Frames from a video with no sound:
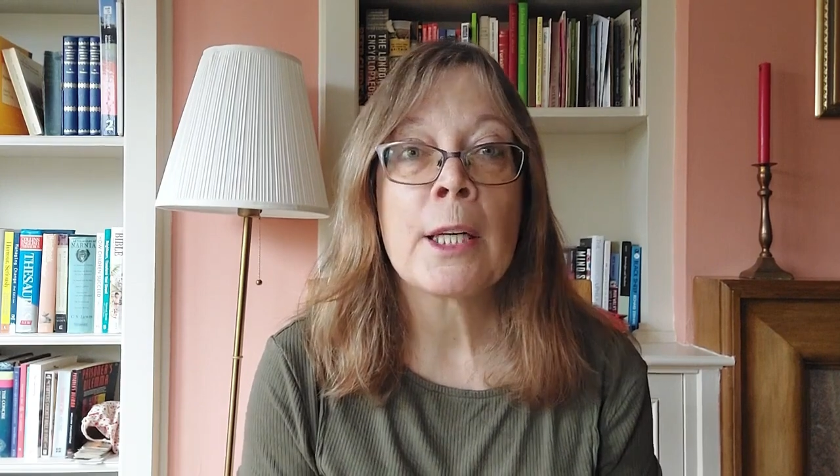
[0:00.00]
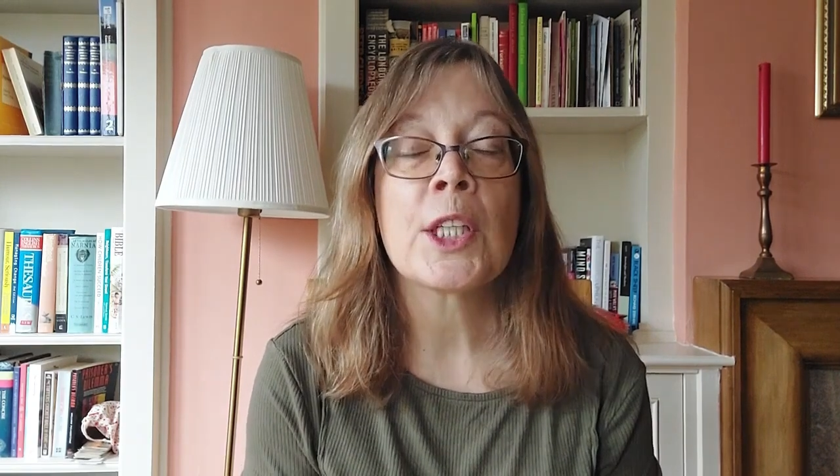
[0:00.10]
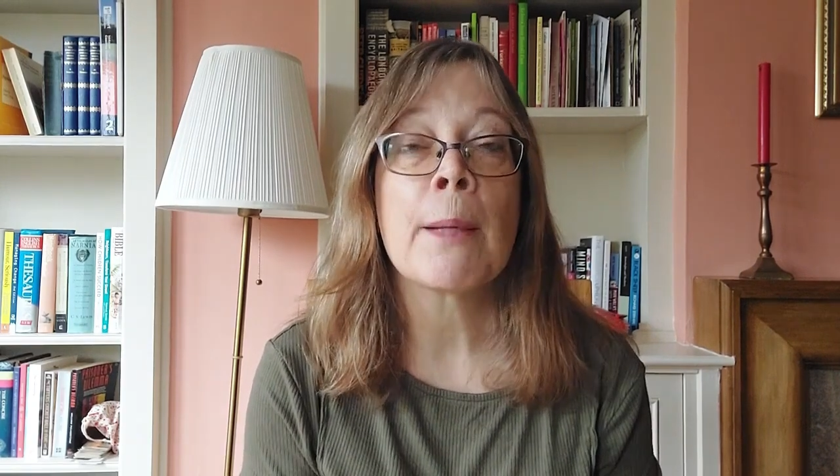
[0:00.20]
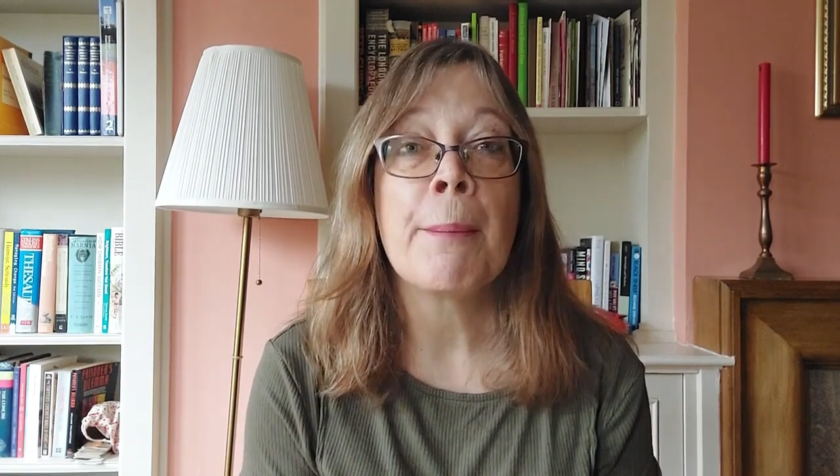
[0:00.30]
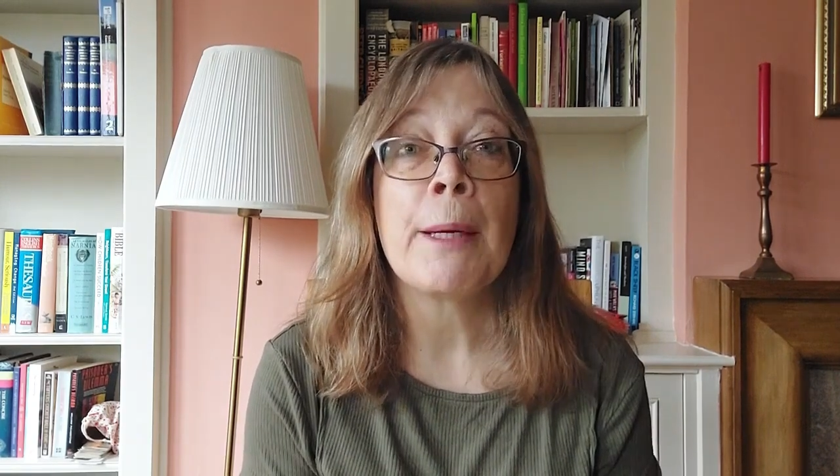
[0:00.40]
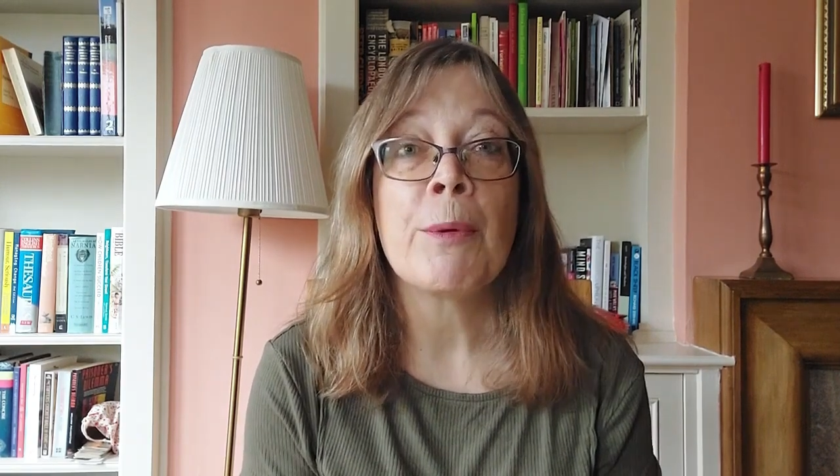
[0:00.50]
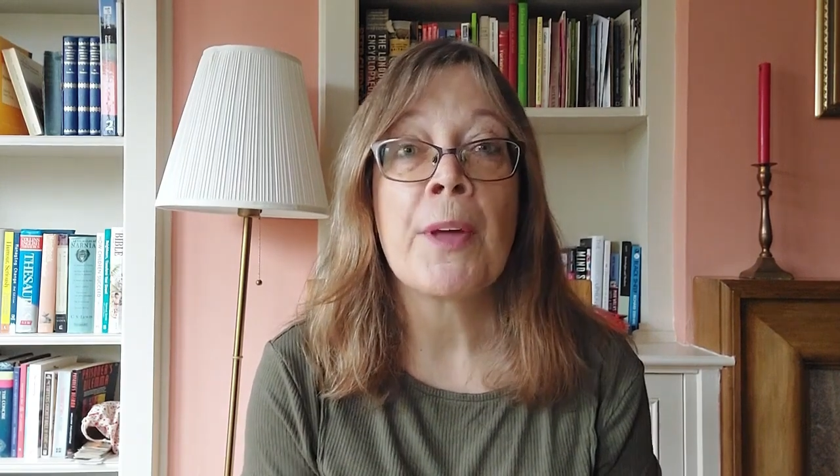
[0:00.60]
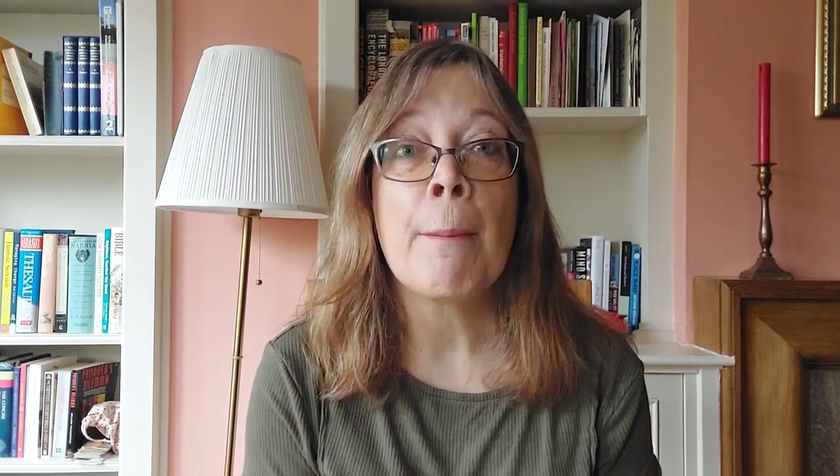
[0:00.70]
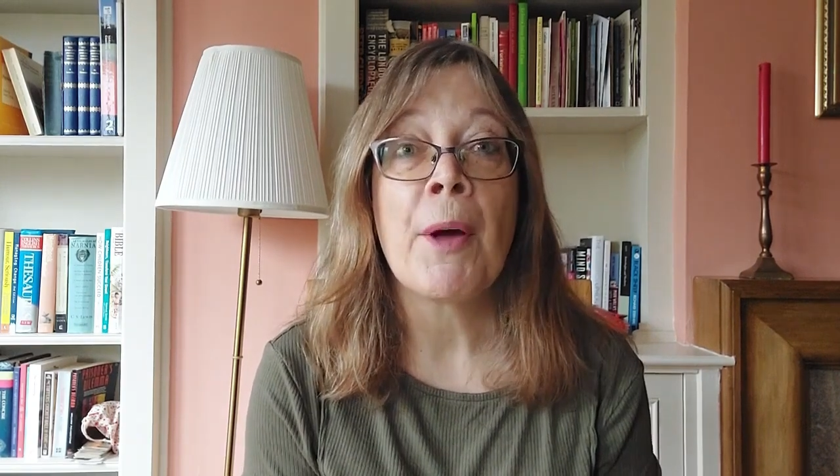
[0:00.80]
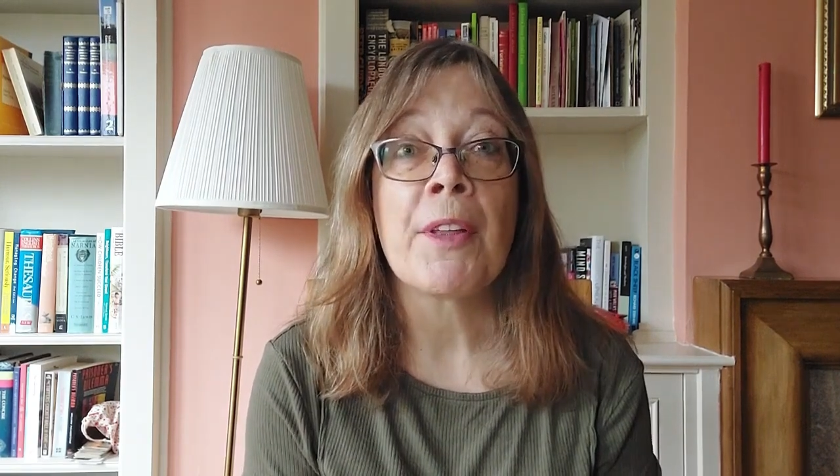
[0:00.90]
to compete with
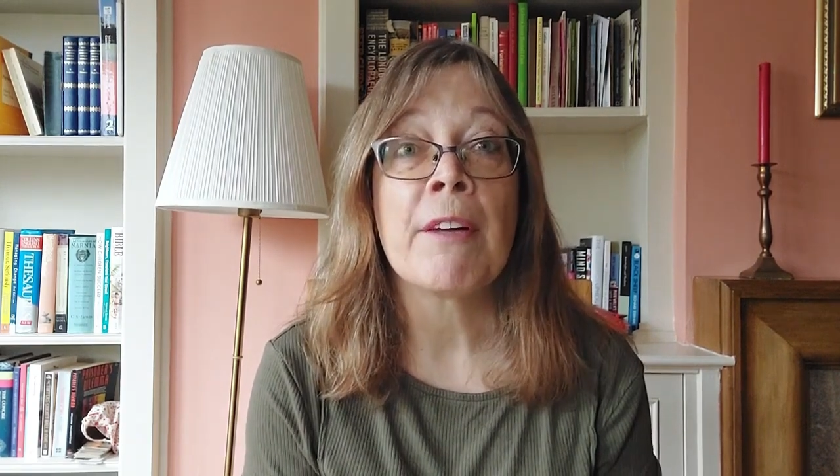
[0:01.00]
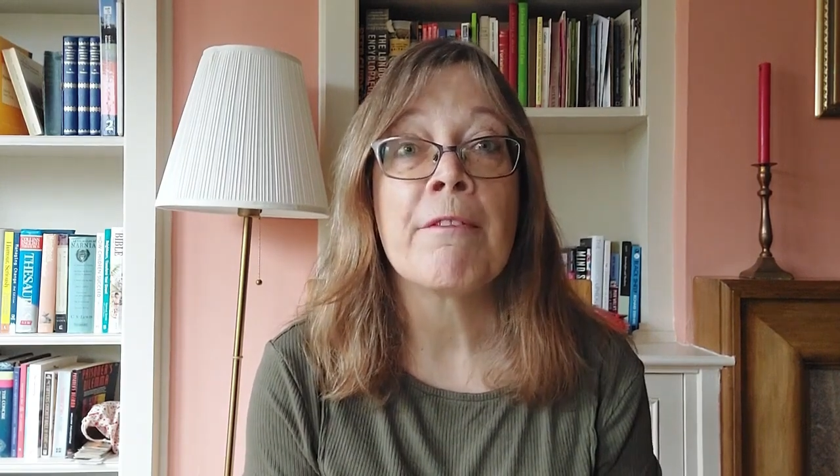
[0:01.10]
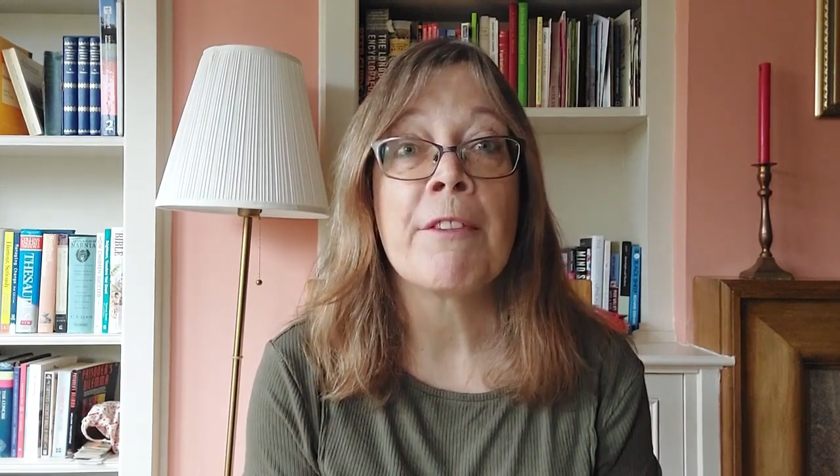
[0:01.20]
her mother